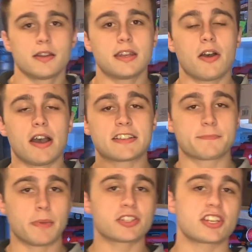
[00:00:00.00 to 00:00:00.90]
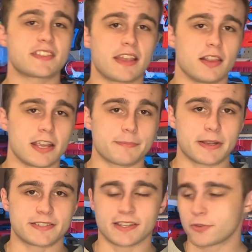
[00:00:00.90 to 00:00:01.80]
Now, as much as I like my
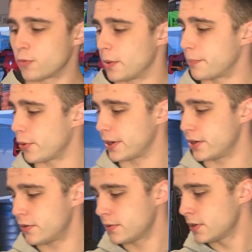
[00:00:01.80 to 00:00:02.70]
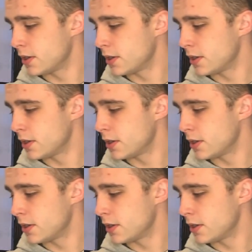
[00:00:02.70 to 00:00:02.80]
Zinc 1.0,